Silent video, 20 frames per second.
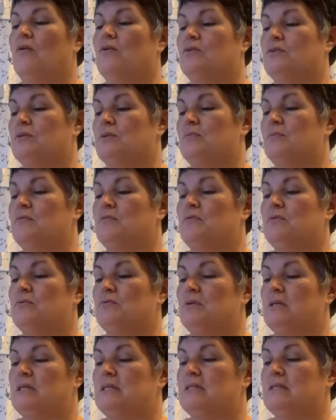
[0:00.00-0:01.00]
Some of the
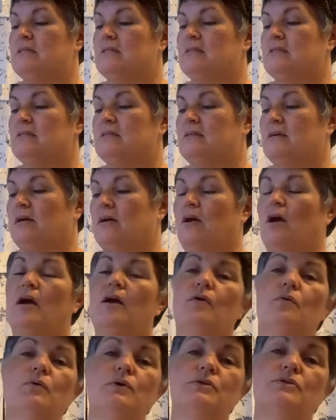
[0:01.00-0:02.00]
reasons, I
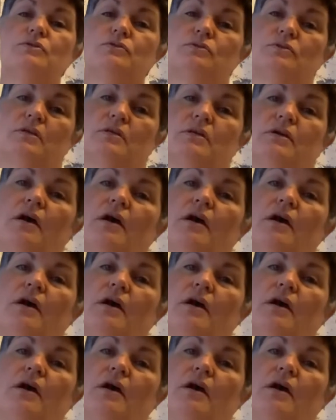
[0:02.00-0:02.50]
always do that.